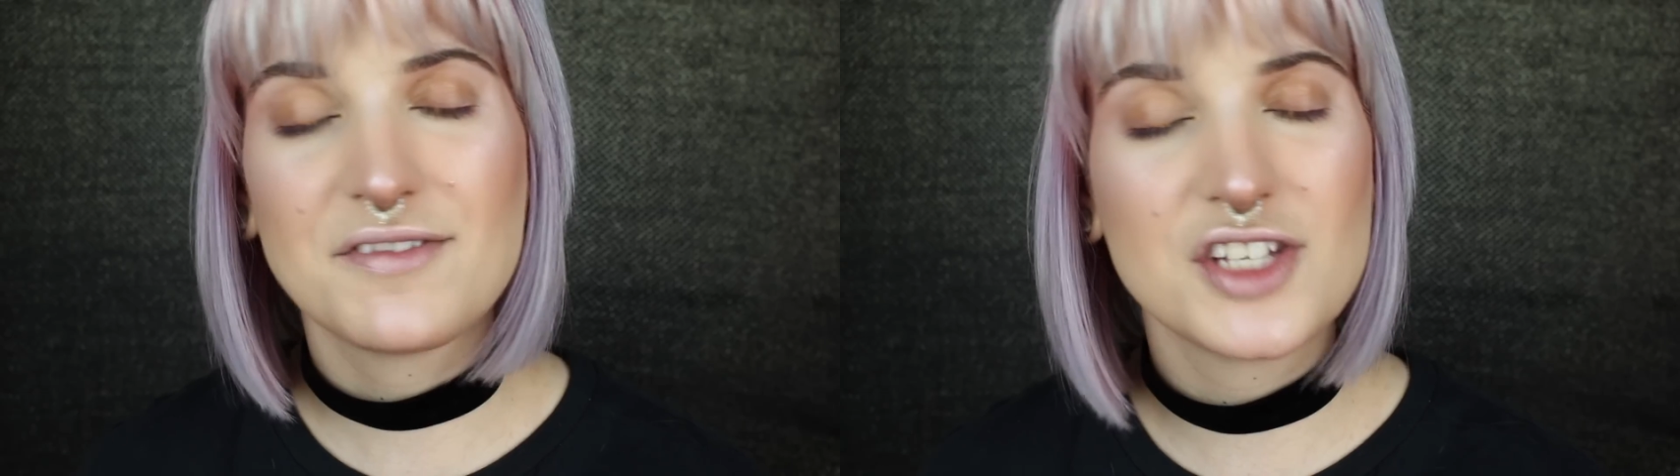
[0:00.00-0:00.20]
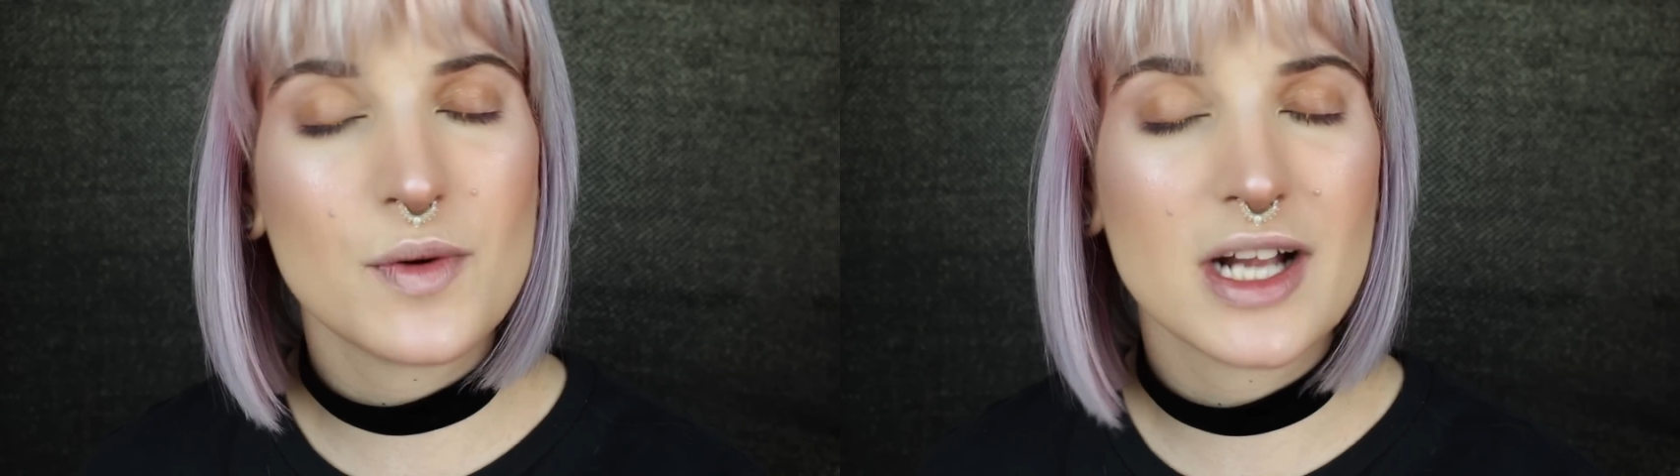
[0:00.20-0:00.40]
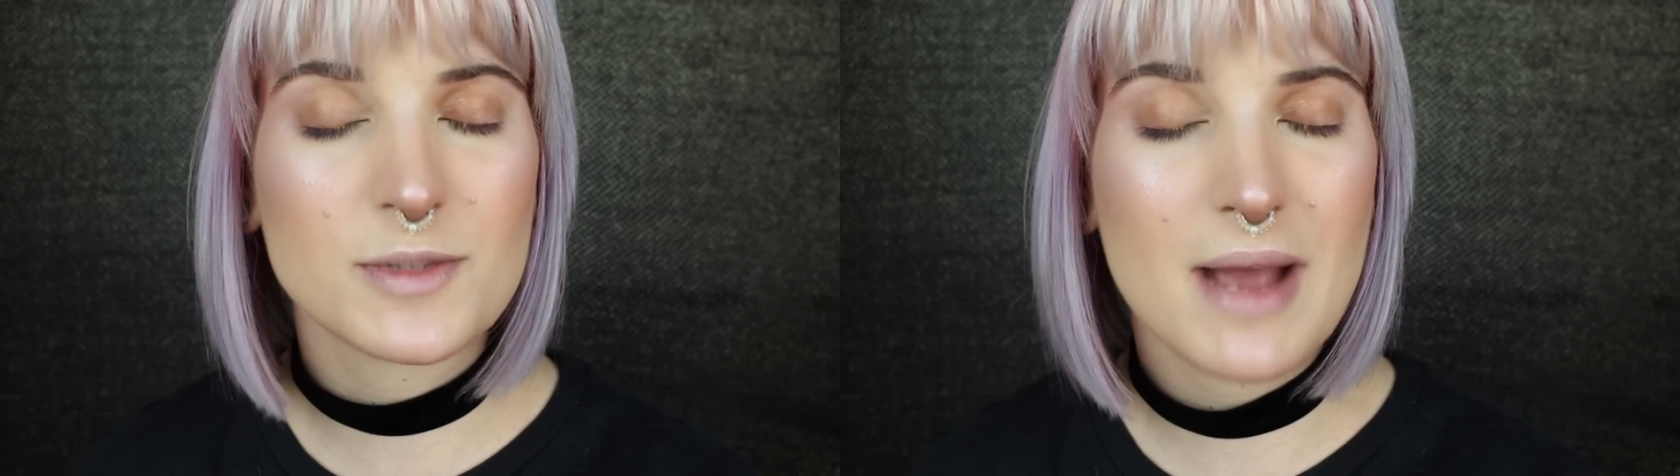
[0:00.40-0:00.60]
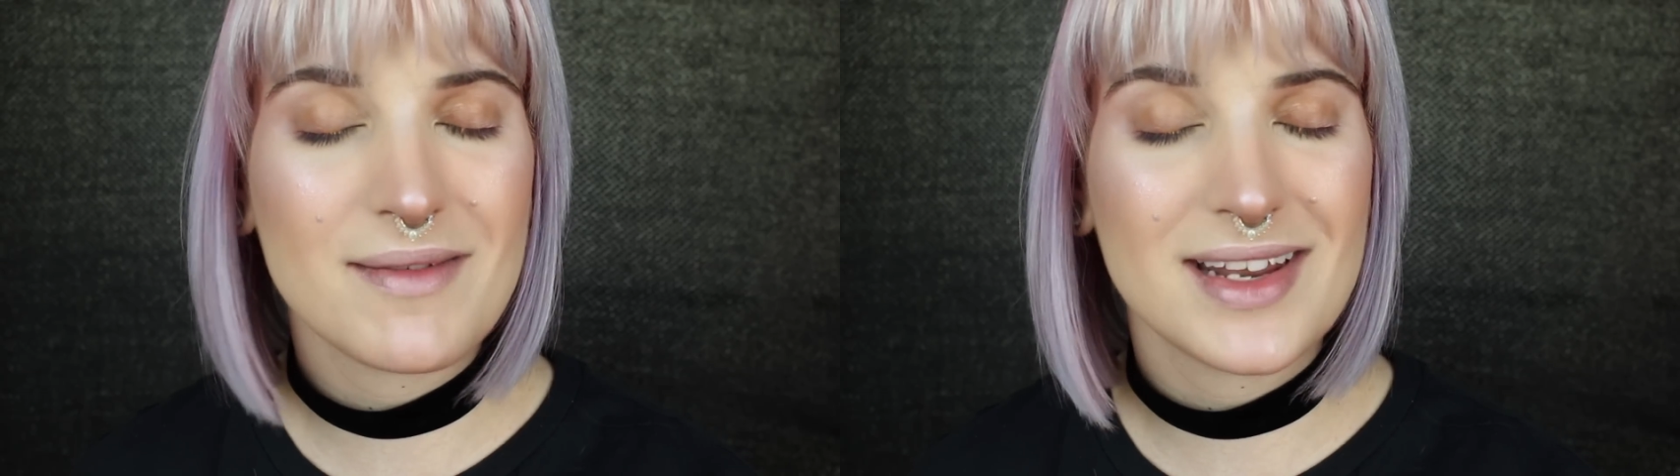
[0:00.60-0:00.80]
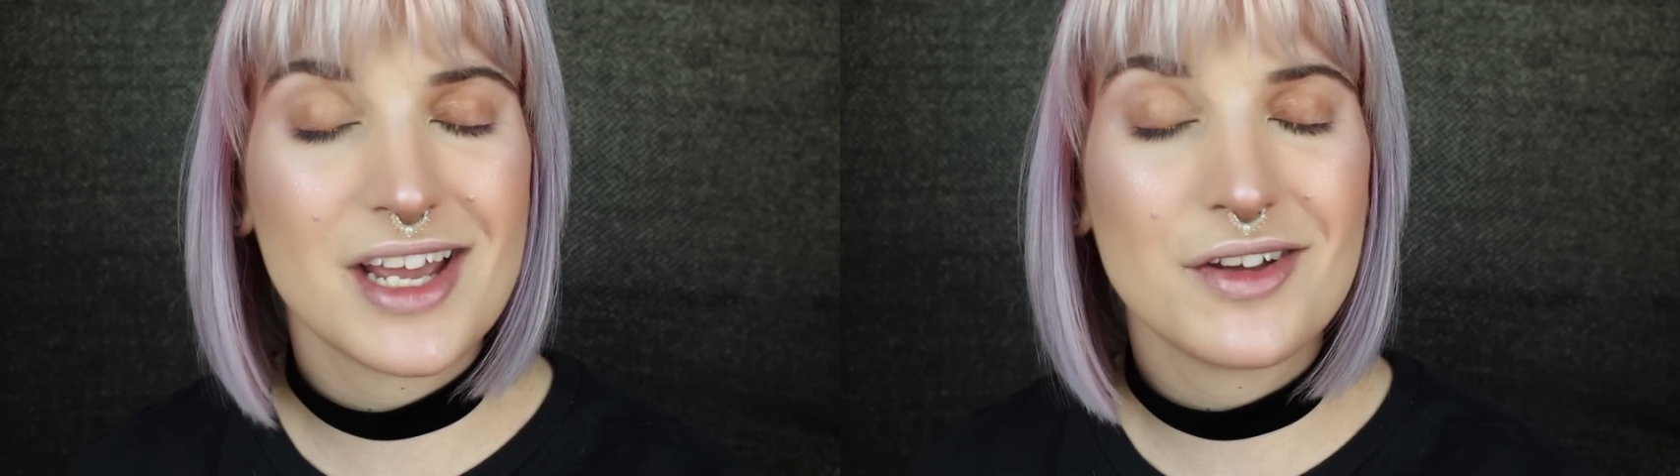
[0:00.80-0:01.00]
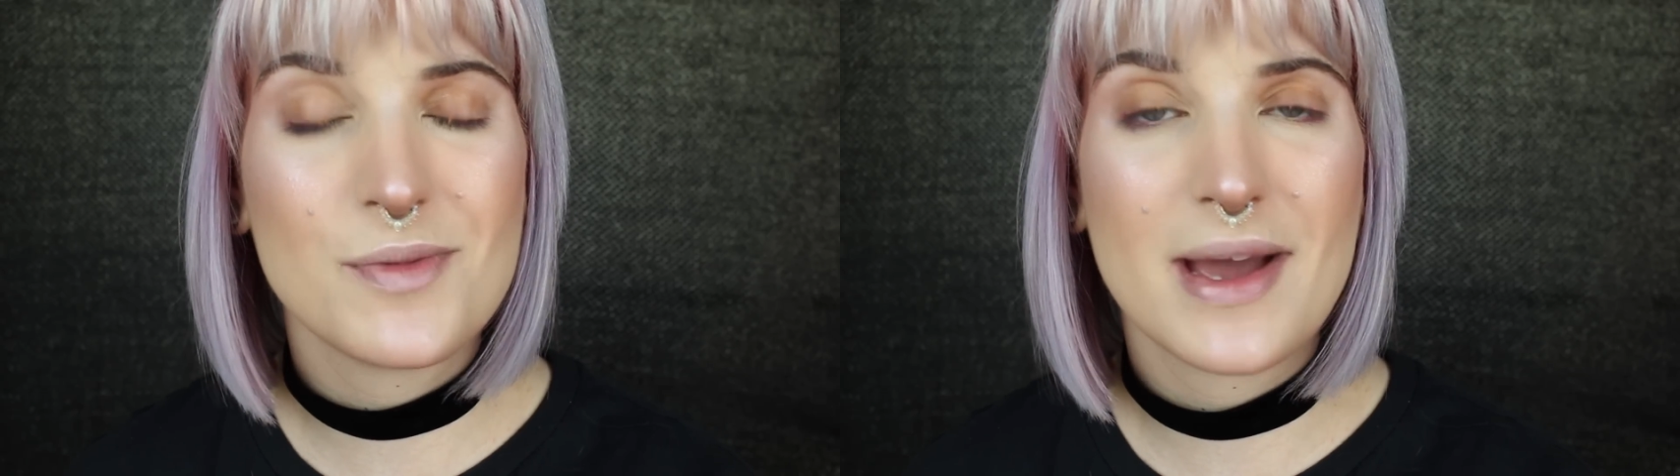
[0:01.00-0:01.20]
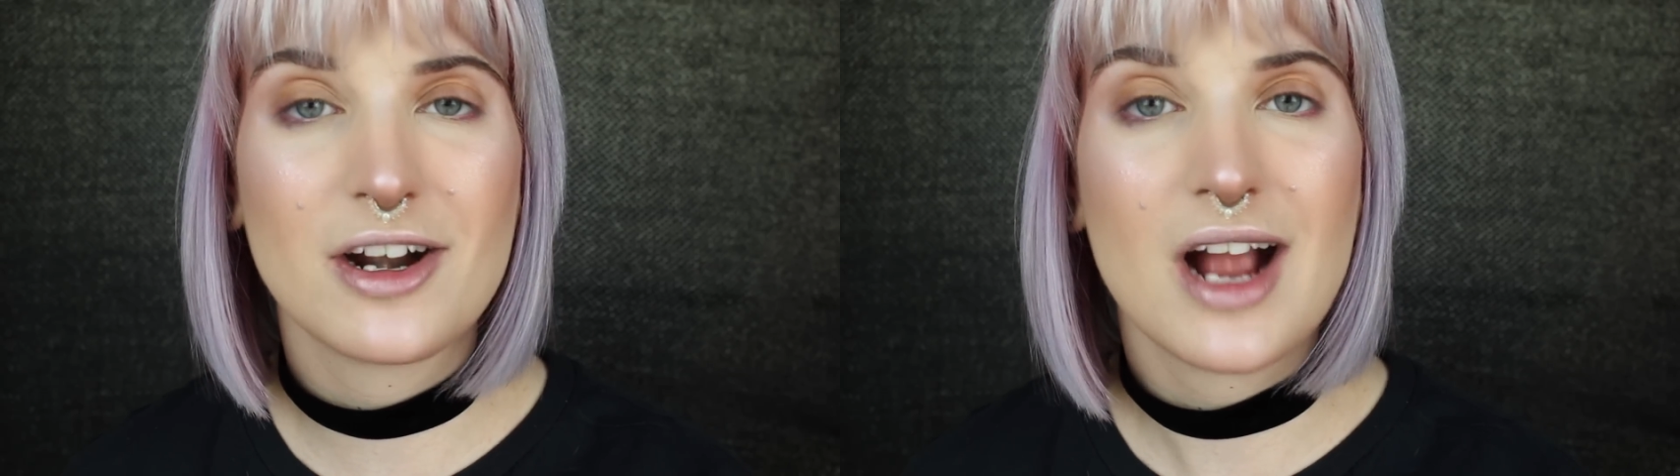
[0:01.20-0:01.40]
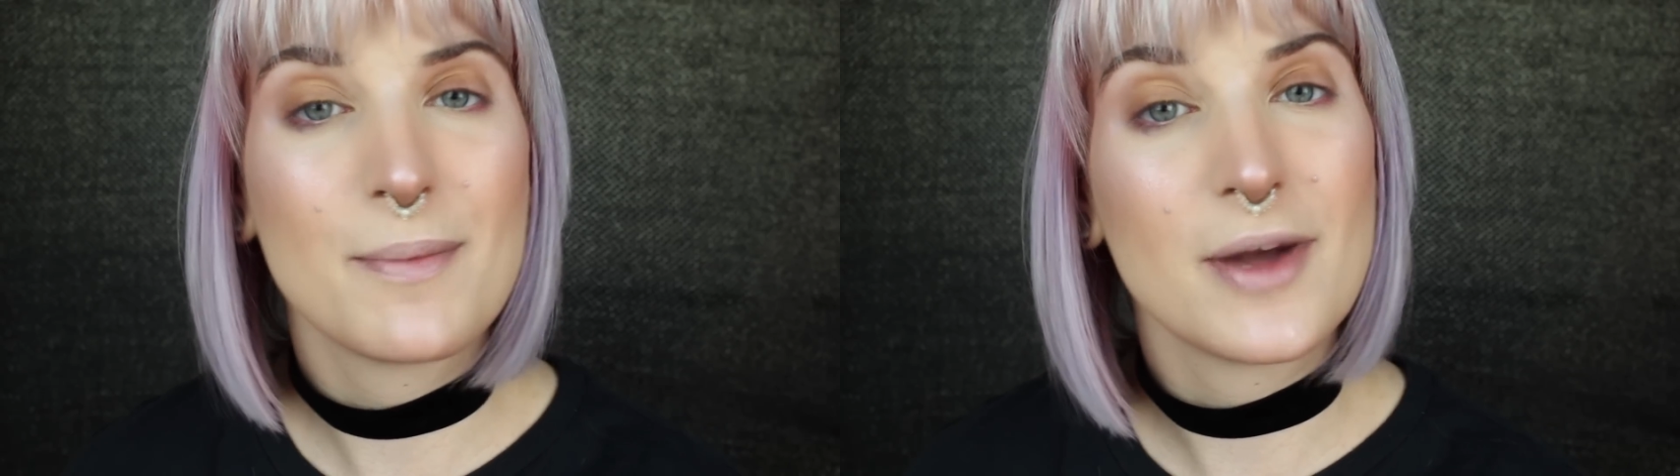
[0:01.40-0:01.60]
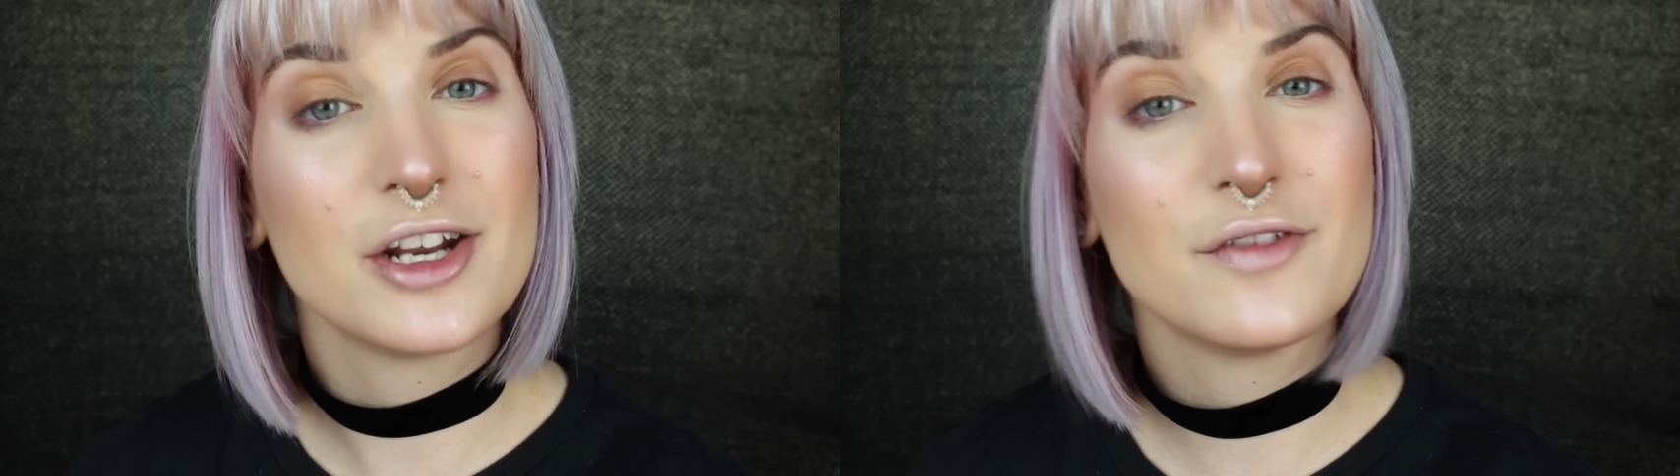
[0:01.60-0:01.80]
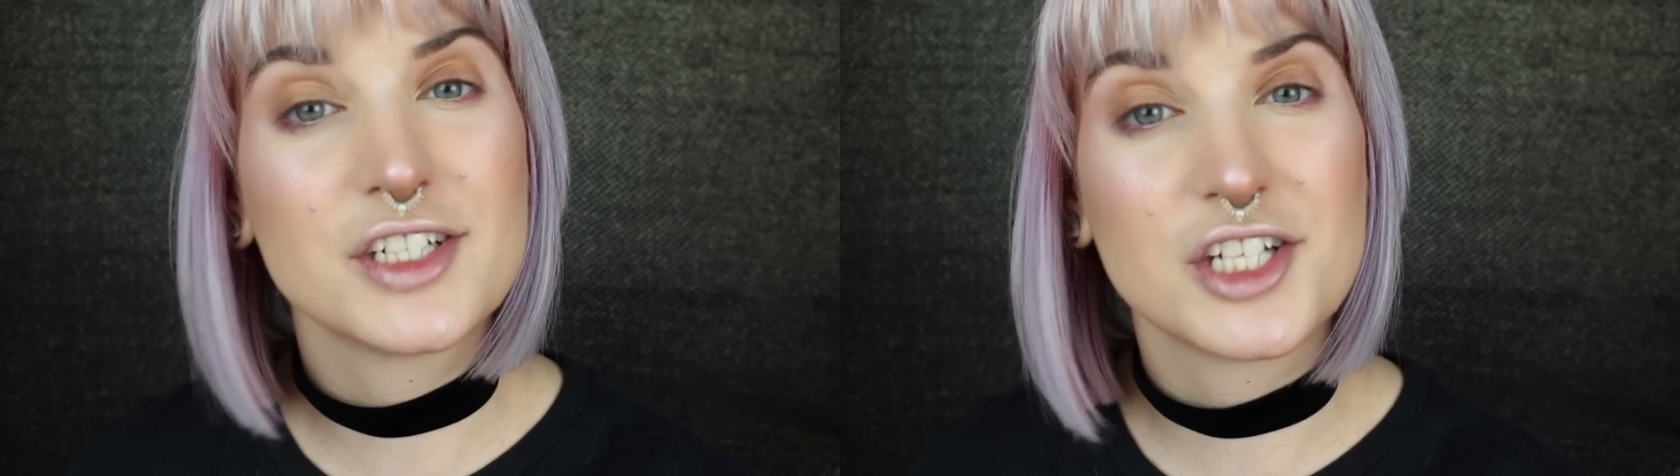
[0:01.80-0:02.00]
After you watch my video, you better hop
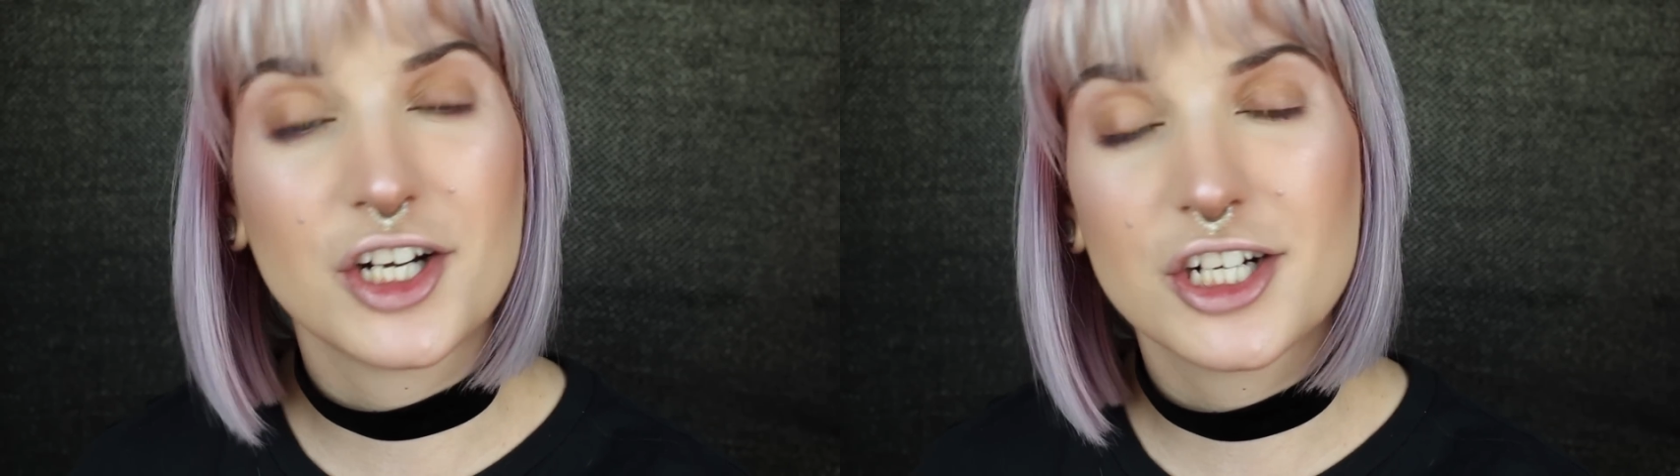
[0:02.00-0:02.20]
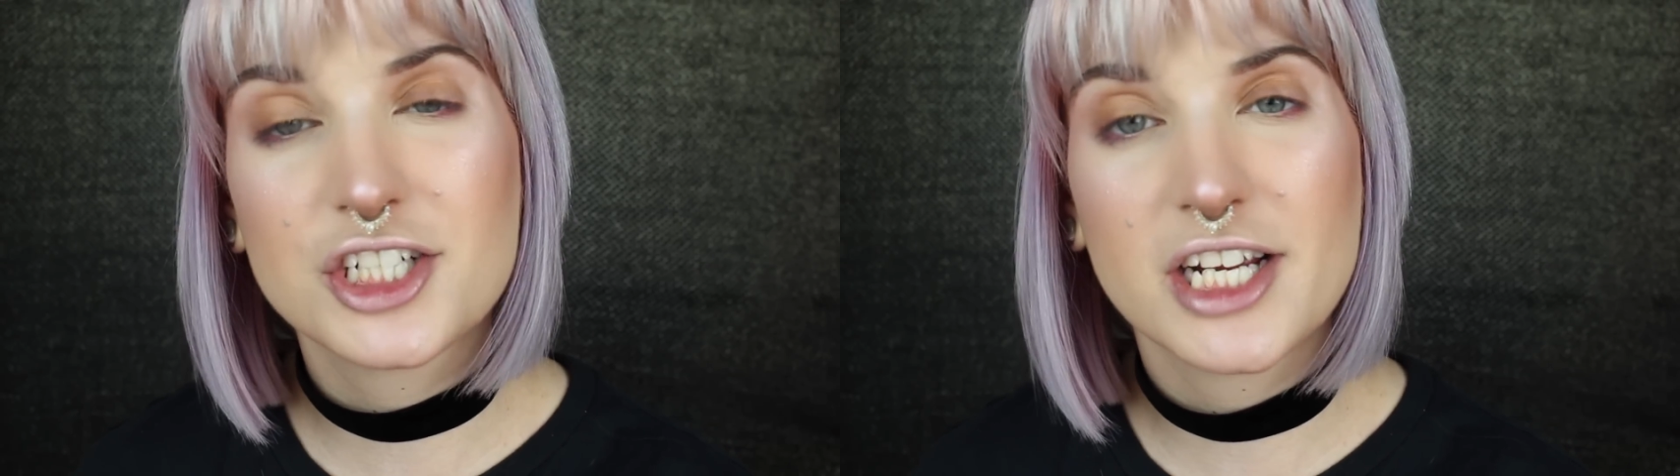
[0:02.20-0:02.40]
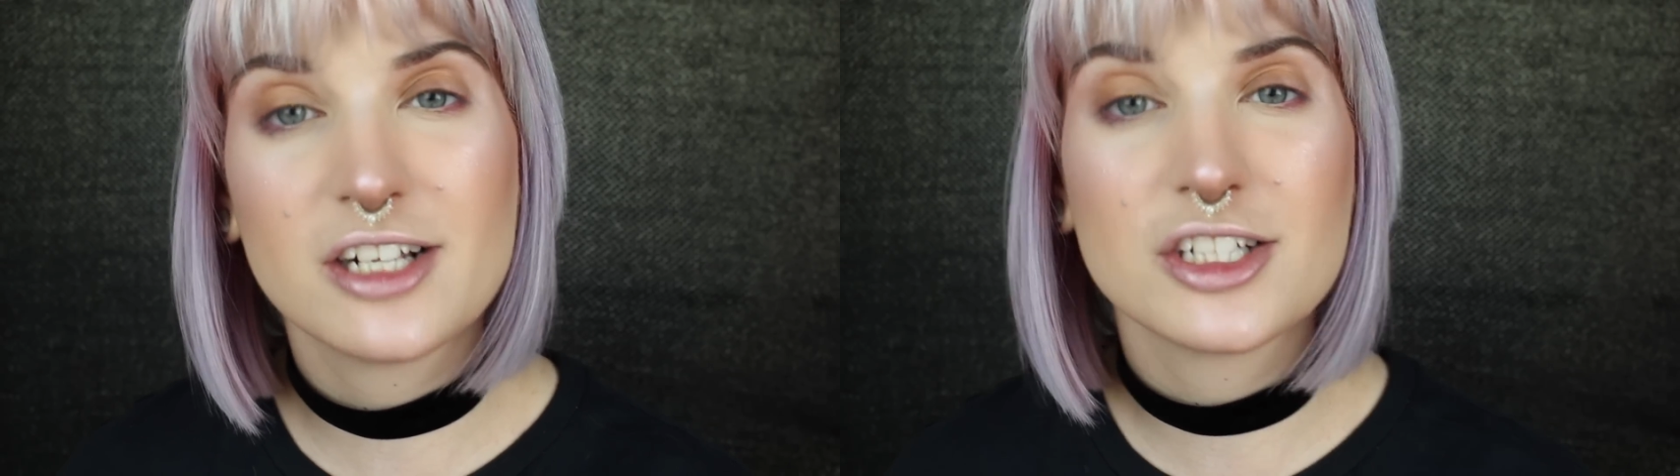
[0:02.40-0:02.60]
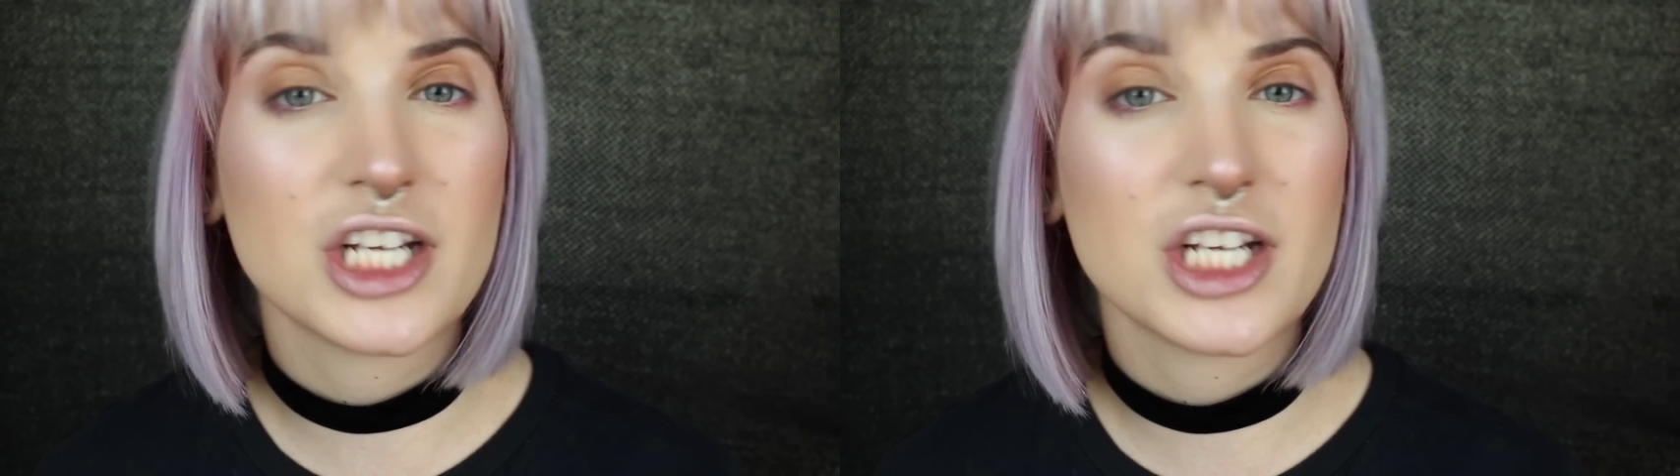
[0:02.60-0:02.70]
on over to her channel,